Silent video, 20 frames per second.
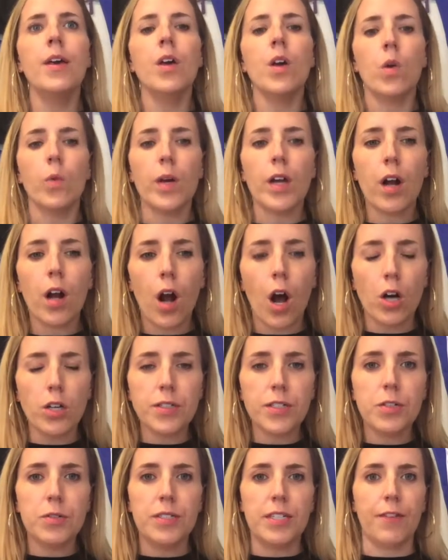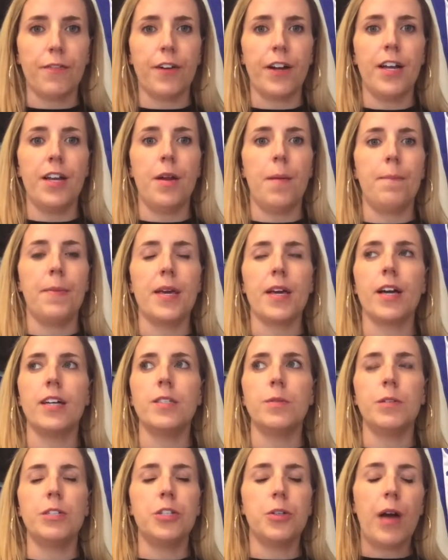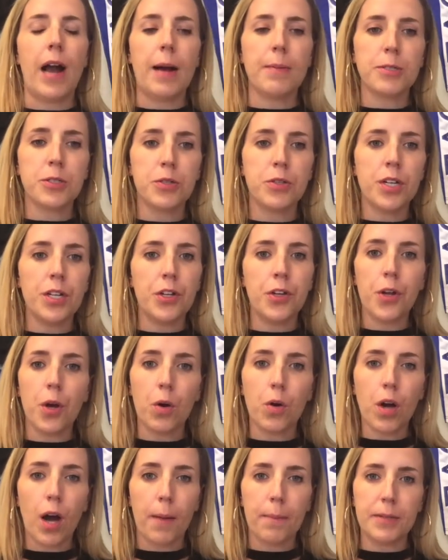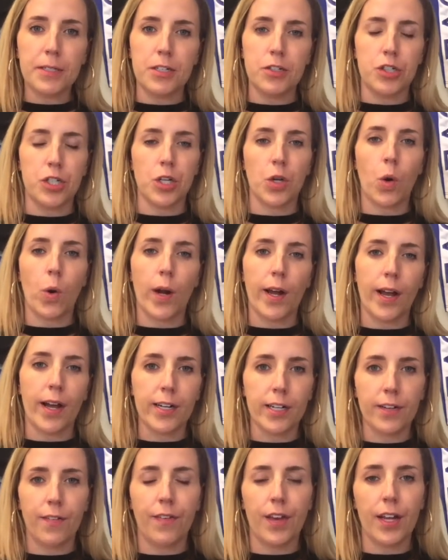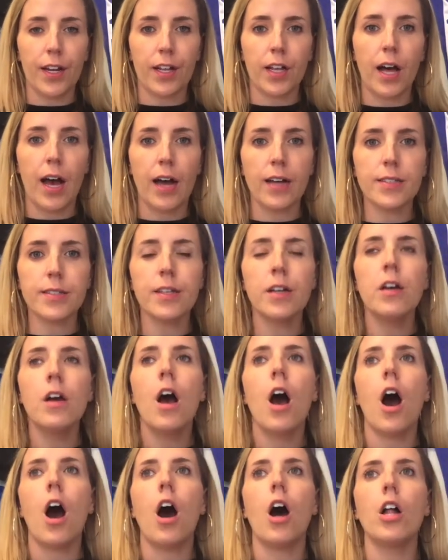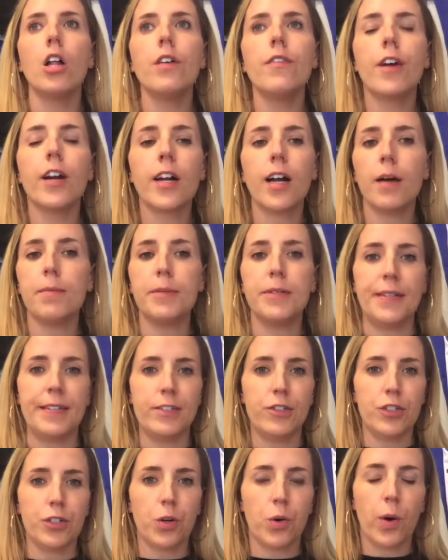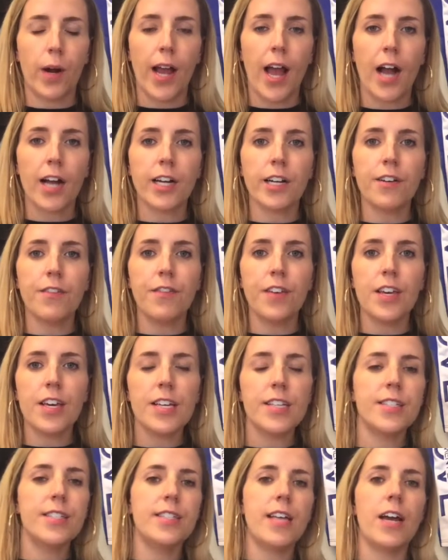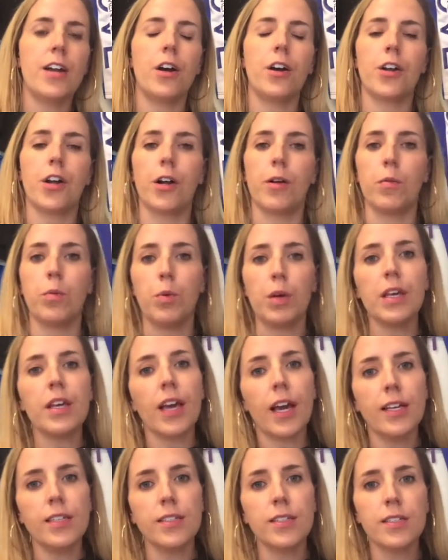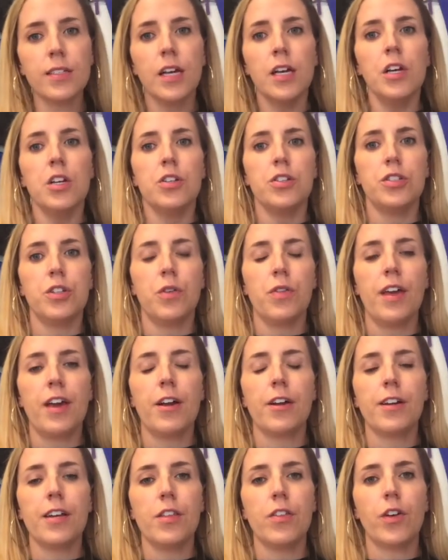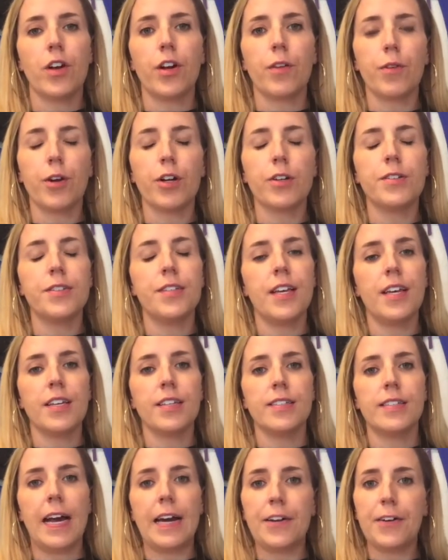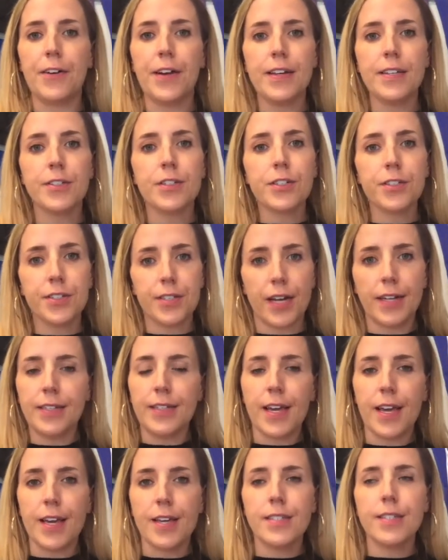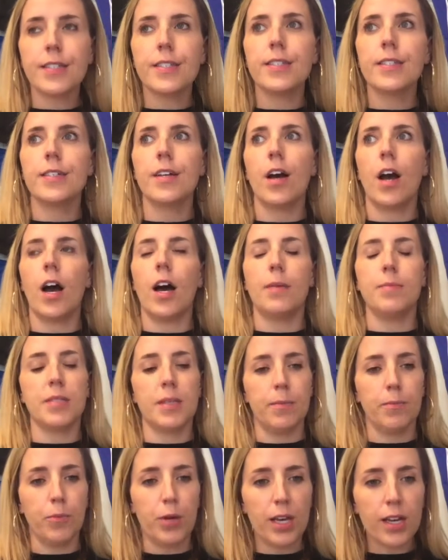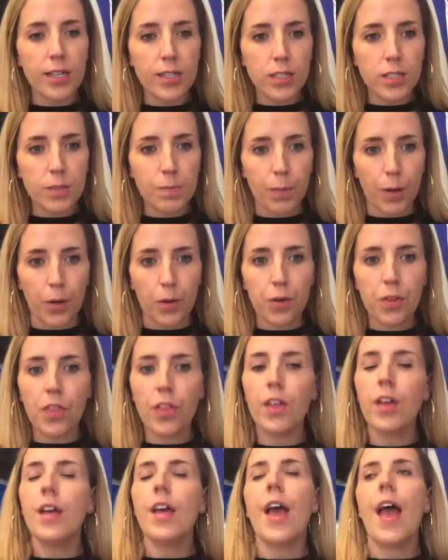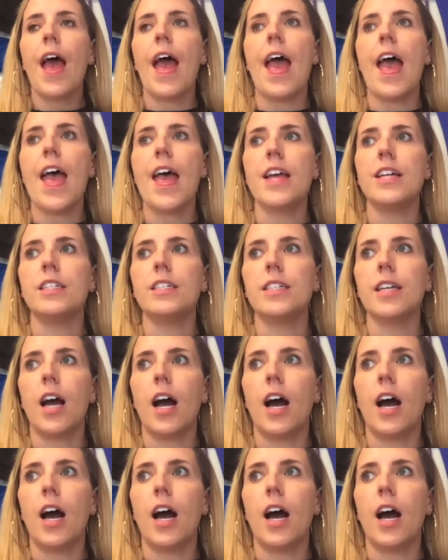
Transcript: We are also different because we do absolutely no competition choreography in class. All of our competition choreography is set on our weekends. So they are either rehearsing Saturdays or Sundays, some weekends both, and